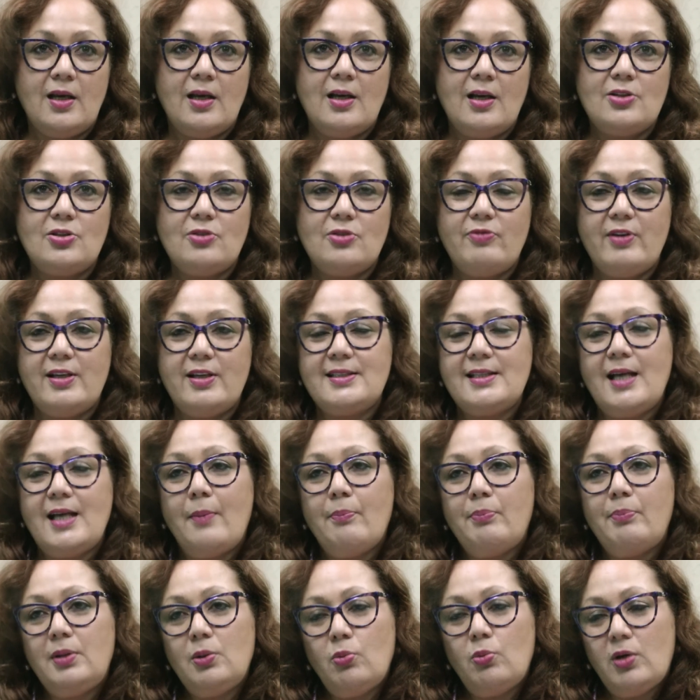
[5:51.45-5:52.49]
So for
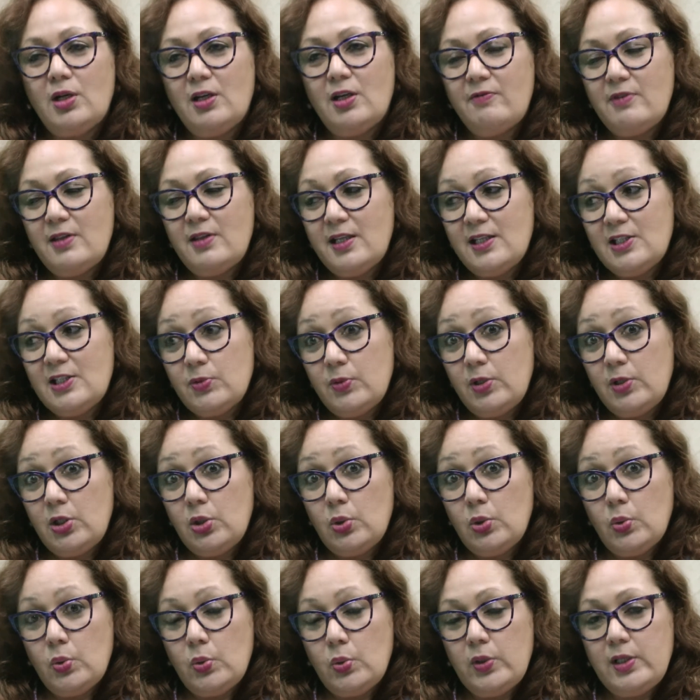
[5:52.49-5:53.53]
example, one of the things we
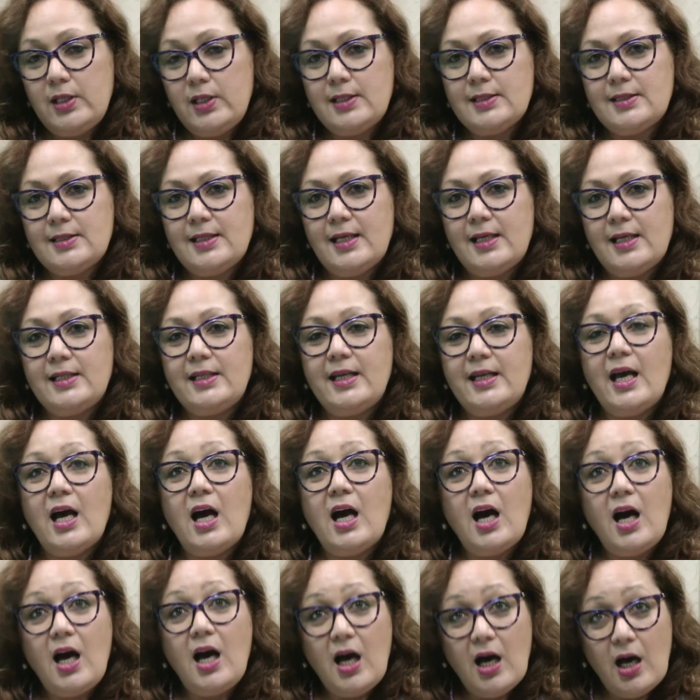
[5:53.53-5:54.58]
know is that there
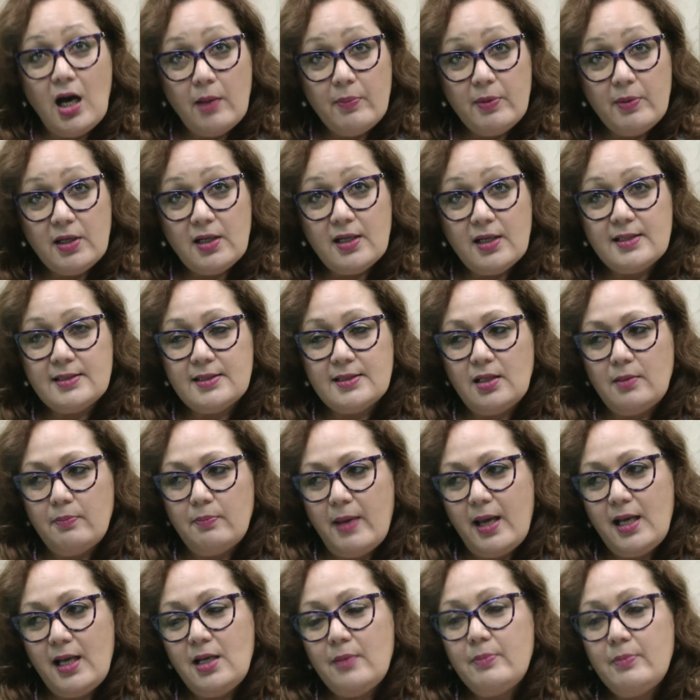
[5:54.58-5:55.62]
are, because on
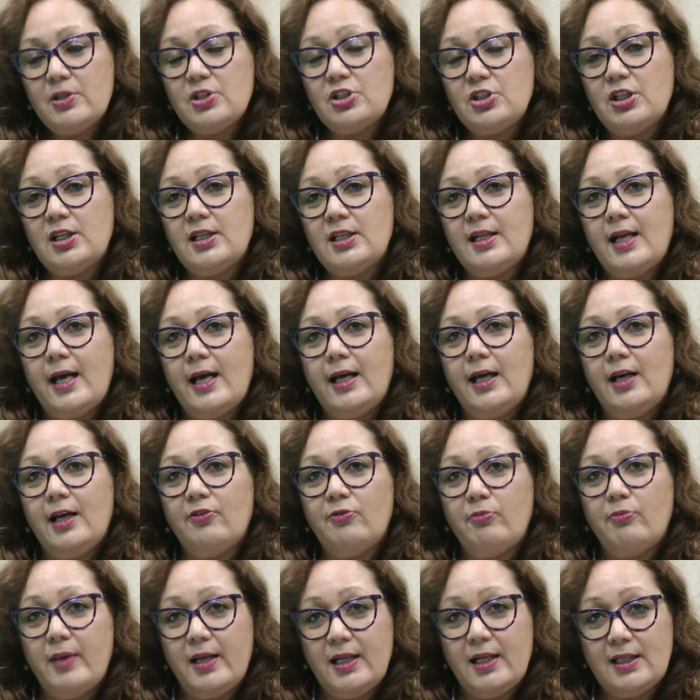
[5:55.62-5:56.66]
my commission, I
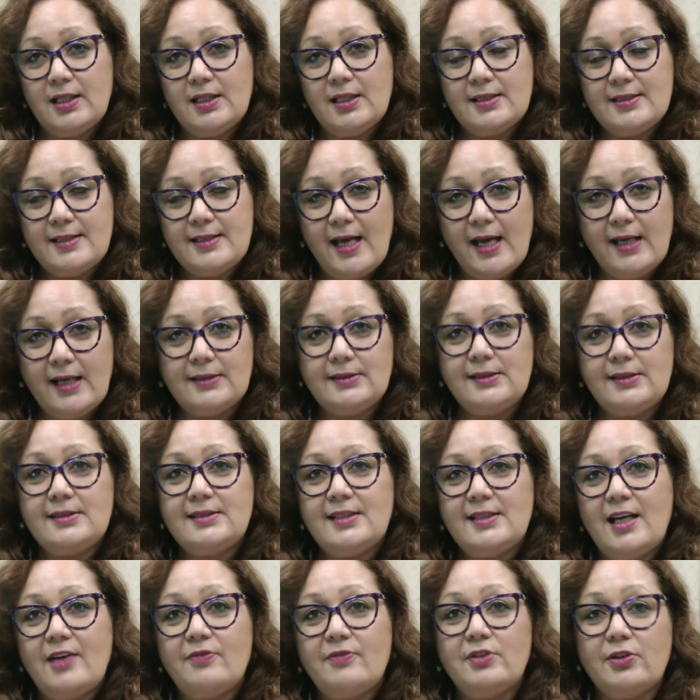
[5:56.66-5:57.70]
have medical
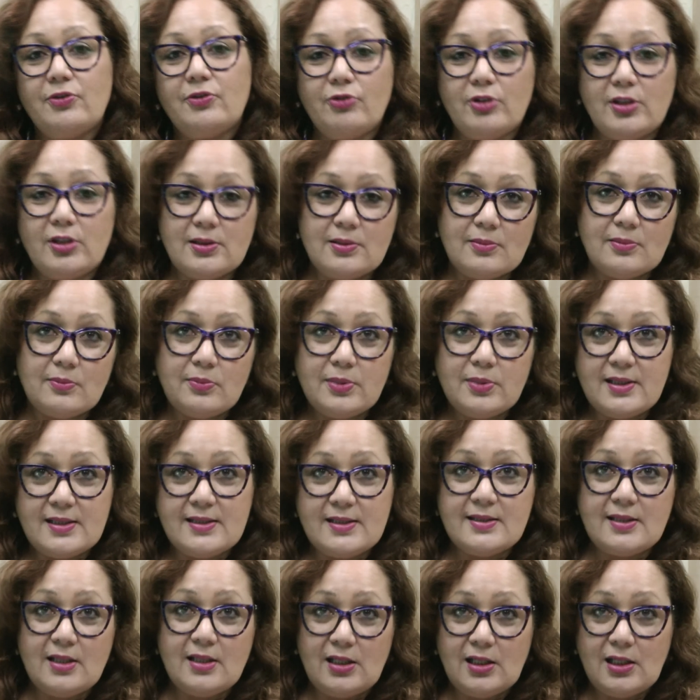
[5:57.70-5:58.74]
scientists, I have different
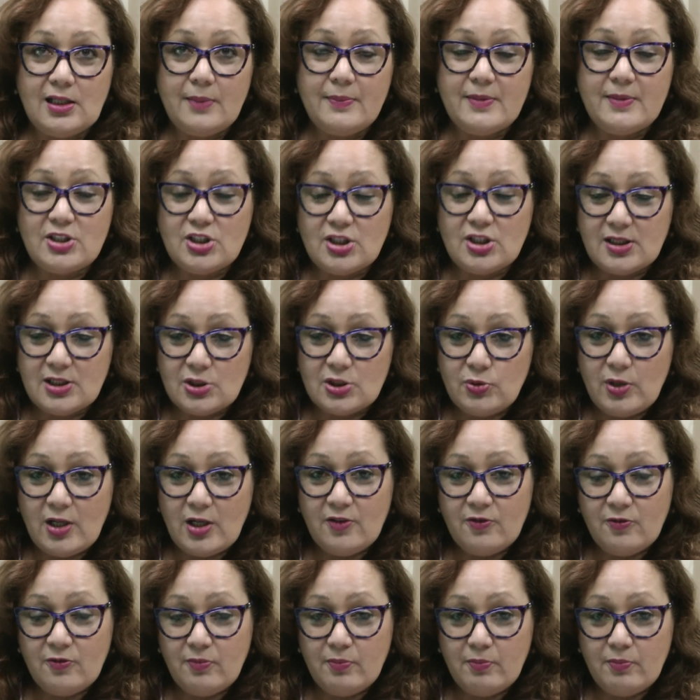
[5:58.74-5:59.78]
persons on the commission,
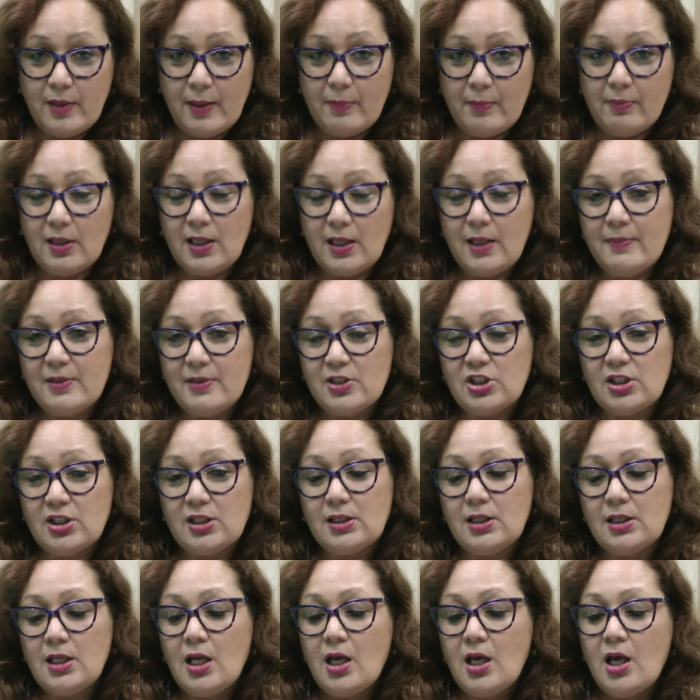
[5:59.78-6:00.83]
12-member
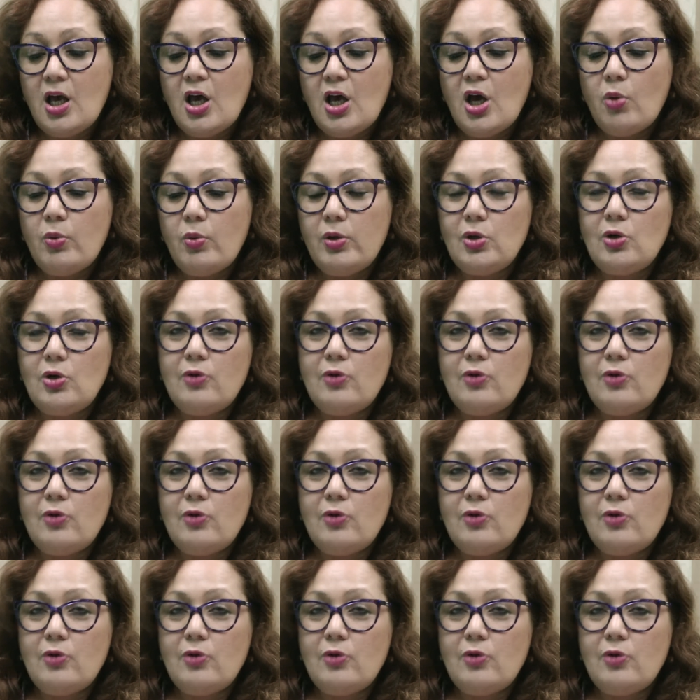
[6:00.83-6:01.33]
commission. We know